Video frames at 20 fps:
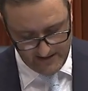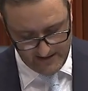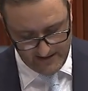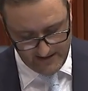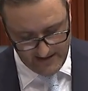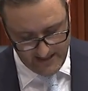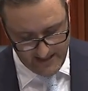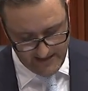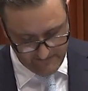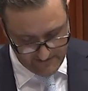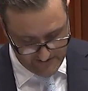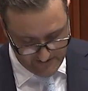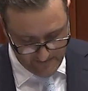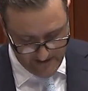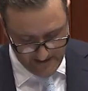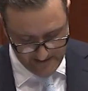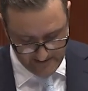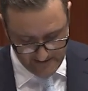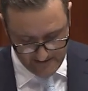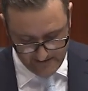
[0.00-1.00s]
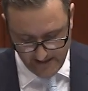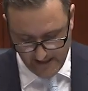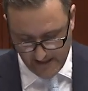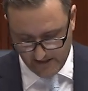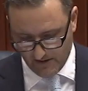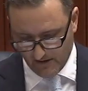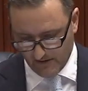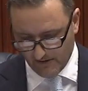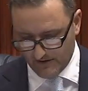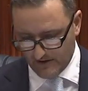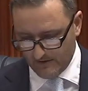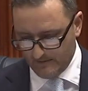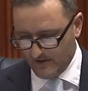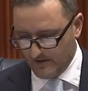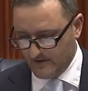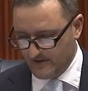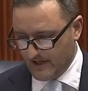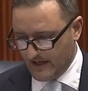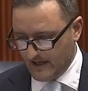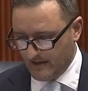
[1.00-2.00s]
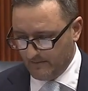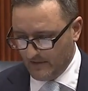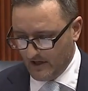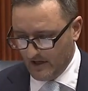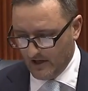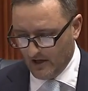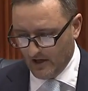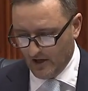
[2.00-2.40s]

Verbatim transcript: the Carnarvon Space and Technology Museum,